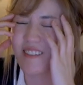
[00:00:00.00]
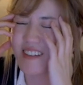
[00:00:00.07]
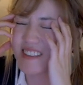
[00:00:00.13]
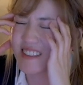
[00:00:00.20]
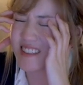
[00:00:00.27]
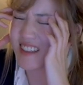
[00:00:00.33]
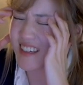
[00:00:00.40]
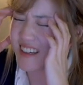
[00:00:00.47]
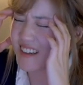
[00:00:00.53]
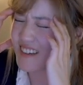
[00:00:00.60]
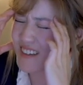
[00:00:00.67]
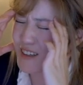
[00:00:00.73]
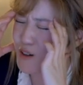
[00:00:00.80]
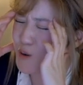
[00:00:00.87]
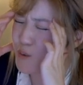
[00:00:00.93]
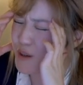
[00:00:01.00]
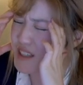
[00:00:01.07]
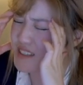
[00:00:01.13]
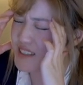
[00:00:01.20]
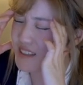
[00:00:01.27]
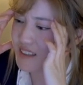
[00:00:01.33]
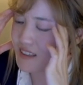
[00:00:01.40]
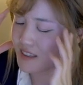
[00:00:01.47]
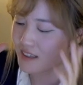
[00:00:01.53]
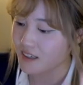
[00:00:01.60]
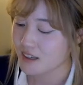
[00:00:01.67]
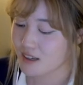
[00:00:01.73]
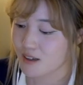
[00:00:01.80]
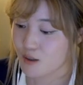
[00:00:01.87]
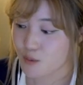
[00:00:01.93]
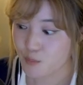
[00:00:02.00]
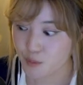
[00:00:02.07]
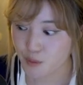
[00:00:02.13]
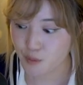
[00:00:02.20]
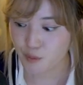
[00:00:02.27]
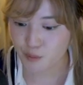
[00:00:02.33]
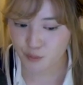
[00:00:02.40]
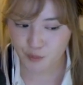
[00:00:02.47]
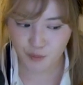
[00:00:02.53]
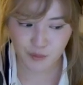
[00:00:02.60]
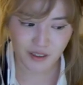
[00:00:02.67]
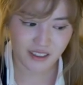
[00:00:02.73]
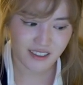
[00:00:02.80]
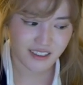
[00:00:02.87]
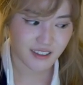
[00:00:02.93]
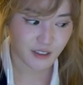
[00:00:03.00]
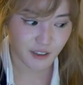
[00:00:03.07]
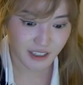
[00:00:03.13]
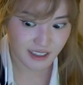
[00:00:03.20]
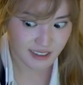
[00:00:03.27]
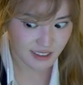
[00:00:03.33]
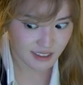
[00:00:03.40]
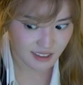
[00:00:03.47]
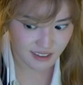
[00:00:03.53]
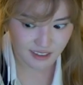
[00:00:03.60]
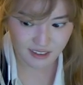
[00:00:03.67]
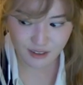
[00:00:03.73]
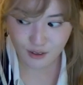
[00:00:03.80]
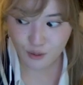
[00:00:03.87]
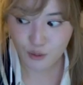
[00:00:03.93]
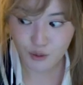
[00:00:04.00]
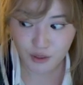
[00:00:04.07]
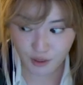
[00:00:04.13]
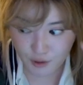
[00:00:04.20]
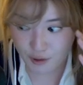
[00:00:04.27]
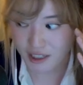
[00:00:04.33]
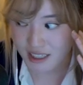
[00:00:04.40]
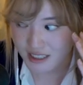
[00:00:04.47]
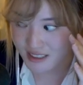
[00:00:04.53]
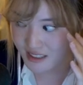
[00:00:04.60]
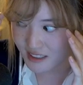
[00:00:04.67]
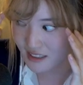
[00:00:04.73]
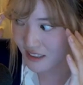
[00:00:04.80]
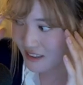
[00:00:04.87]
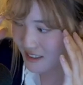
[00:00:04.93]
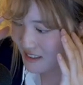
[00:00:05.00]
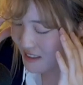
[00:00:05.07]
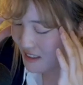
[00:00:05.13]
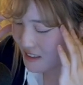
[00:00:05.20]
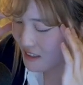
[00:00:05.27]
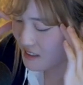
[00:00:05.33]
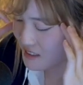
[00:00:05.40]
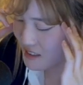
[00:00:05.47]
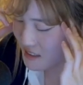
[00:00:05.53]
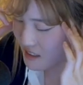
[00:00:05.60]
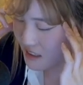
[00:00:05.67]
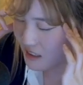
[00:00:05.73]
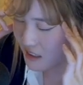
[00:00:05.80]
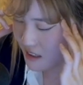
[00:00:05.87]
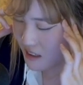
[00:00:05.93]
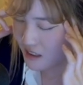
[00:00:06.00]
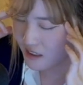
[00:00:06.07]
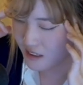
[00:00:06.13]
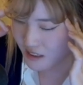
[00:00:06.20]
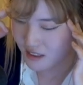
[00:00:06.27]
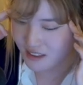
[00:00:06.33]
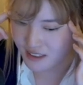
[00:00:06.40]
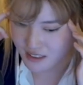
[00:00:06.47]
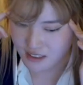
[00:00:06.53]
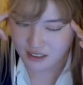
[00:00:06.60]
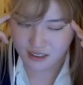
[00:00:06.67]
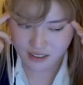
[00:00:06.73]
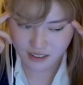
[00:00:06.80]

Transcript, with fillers: which is like crazy whoa it's crazy crazy it's insane